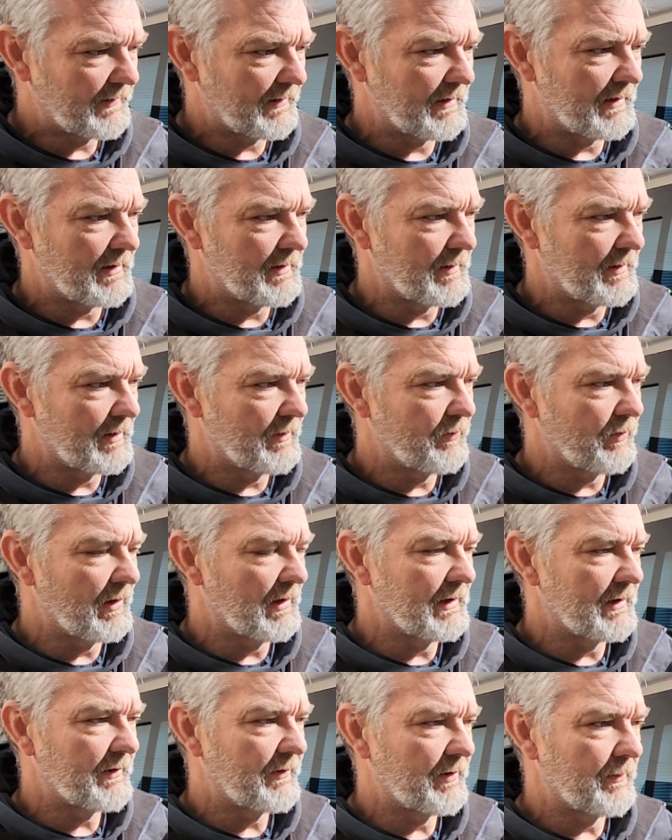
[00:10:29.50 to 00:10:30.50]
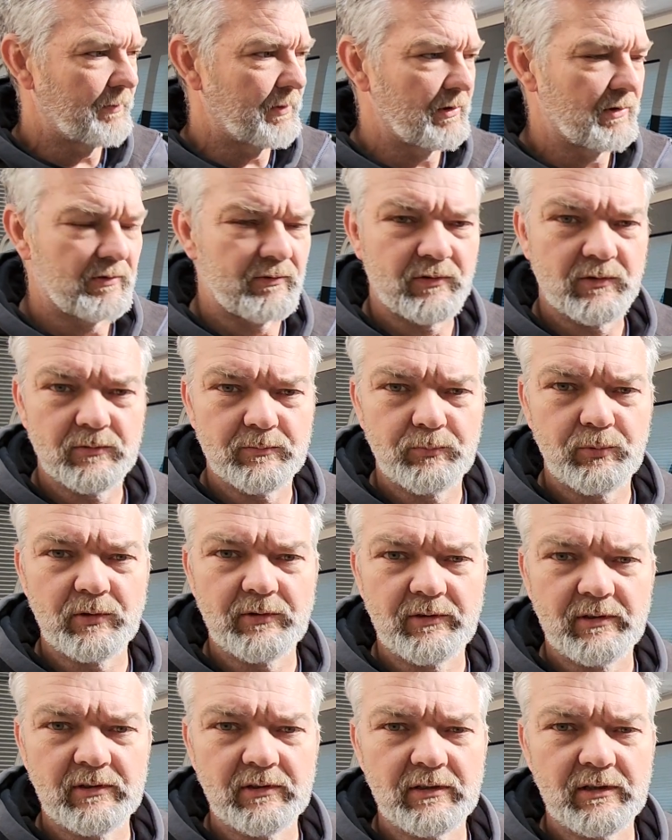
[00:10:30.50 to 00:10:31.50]
it really is a beautiful,
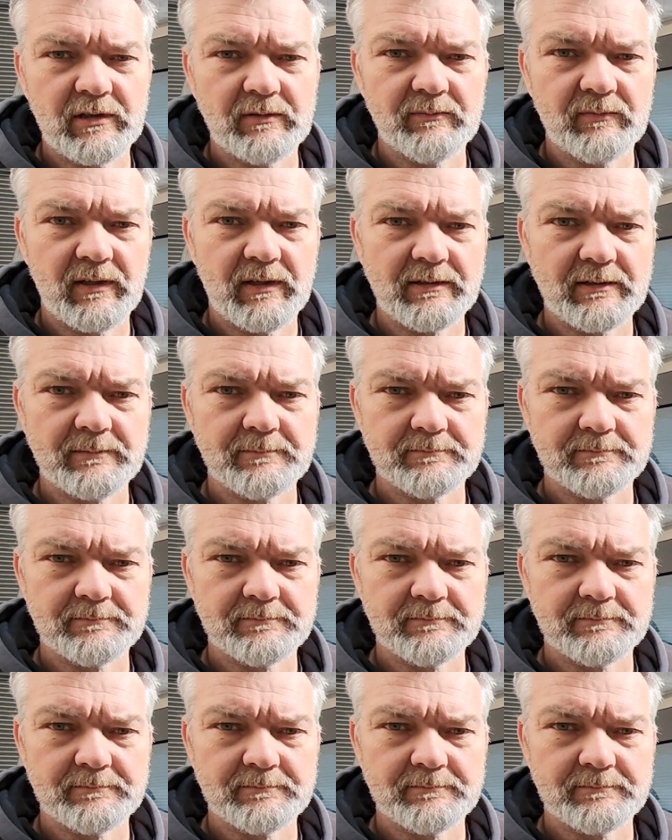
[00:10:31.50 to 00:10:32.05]
pretty looking van.